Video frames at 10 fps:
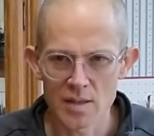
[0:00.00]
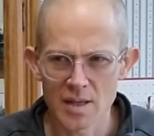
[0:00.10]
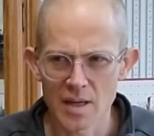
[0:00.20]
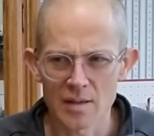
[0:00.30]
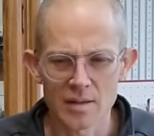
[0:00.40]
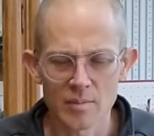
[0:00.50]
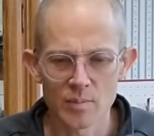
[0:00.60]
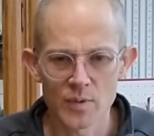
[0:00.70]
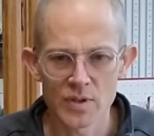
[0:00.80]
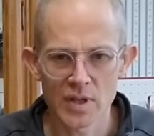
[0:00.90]
like
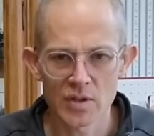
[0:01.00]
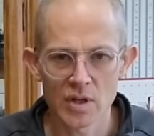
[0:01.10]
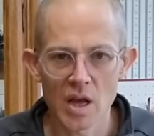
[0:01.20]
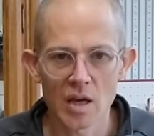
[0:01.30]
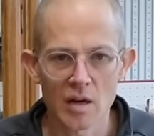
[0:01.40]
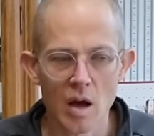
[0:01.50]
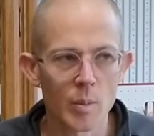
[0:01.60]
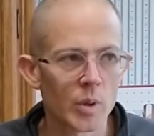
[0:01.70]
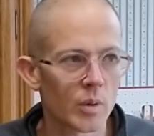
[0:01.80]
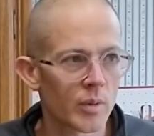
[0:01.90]
such an
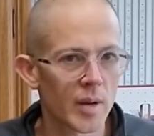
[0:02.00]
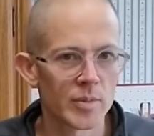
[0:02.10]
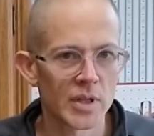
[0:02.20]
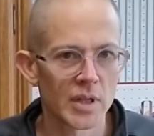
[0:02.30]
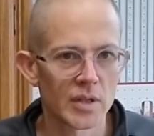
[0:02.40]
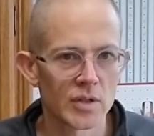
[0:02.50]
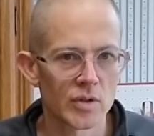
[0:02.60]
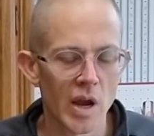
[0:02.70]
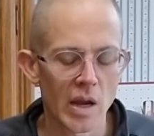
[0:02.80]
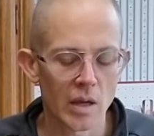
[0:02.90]
economical ripe tea to
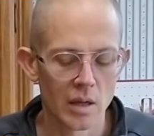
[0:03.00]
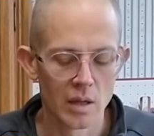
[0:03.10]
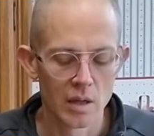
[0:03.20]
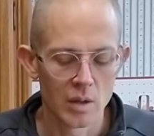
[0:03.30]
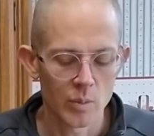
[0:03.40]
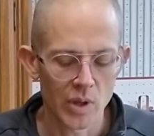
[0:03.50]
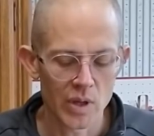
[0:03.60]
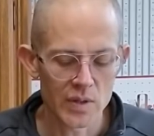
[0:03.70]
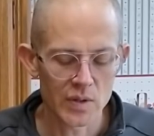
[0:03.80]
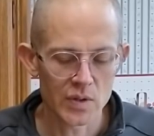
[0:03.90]
drink,
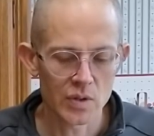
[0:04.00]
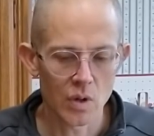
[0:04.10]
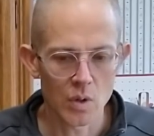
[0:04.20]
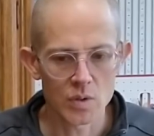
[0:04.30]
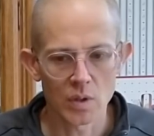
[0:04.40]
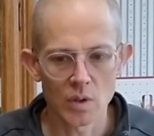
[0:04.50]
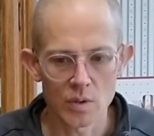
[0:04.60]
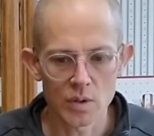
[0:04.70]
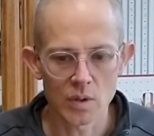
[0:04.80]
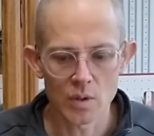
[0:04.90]
because it just goes and
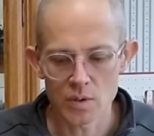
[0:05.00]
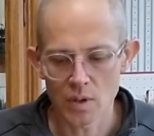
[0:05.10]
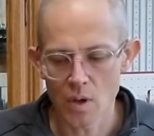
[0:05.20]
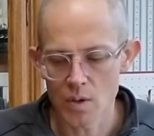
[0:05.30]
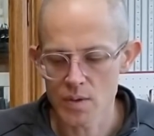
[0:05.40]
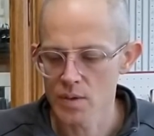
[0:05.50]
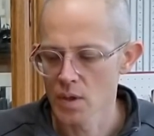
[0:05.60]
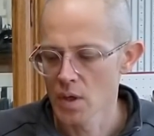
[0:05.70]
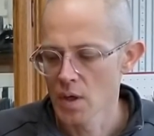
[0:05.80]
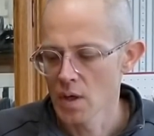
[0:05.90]
goes and goes and goes,
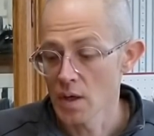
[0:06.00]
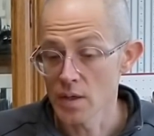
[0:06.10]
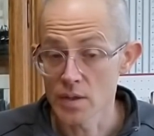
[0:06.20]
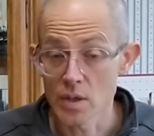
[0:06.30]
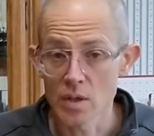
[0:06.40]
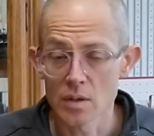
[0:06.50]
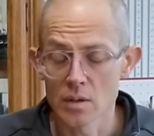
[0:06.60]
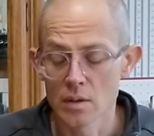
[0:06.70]
and it's good.